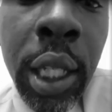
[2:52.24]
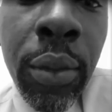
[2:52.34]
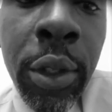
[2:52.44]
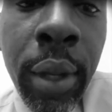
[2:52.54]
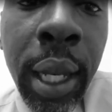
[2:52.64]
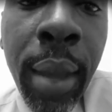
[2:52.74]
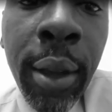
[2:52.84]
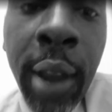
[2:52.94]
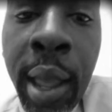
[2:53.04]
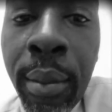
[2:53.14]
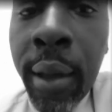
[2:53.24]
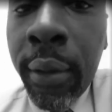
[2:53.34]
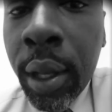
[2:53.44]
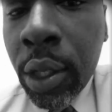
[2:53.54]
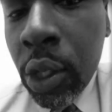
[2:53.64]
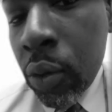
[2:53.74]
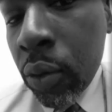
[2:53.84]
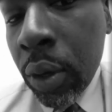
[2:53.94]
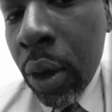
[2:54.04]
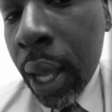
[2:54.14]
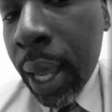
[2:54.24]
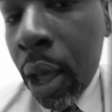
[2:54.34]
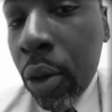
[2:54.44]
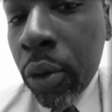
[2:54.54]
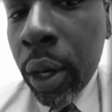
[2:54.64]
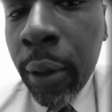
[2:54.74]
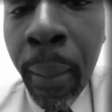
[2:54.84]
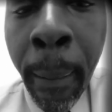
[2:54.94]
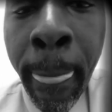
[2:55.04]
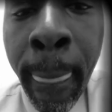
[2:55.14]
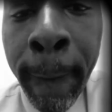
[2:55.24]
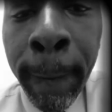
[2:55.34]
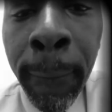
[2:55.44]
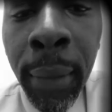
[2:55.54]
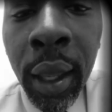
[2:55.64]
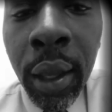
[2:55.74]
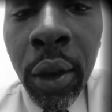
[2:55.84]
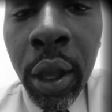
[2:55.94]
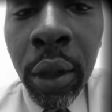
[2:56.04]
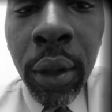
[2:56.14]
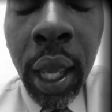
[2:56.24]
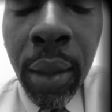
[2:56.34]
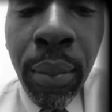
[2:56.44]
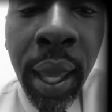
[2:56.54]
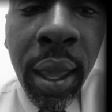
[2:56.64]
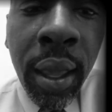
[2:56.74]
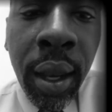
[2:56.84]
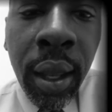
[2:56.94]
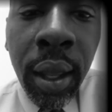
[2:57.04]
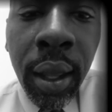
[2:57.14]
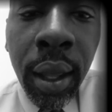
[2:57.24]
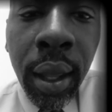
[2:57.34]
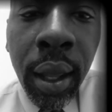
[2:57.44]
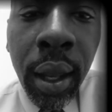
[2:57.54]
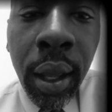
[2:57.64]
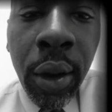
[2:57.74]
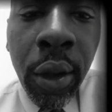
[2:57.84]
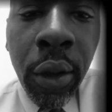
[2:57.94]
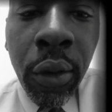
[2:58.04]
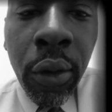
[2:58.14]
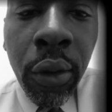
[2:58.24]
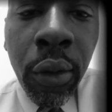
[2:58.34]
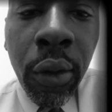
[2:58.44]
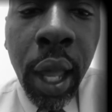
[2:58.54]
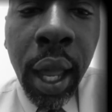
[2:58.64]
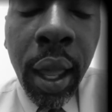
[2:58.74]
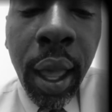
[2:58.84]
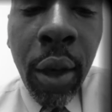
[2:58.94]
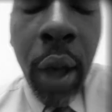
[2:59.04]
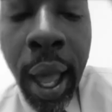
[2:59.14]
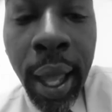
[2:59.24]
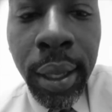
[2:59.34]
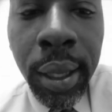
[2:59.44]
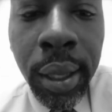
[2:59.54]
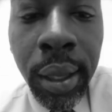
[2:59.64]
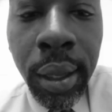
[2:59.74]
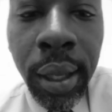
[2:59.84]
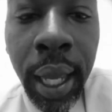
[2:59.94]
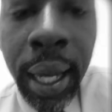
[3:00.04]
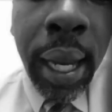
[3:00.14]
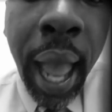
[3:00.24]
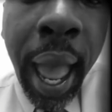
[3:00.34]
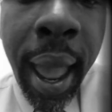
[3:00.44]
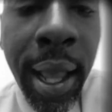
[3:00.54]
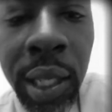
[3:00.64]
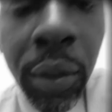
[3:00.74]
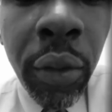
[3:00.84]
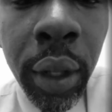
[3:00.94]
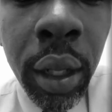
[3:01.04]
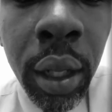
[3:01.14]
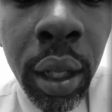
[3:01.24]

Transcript: she was really my grandmother until, you know, I got older. You know, and being, you know, us in the diaspora,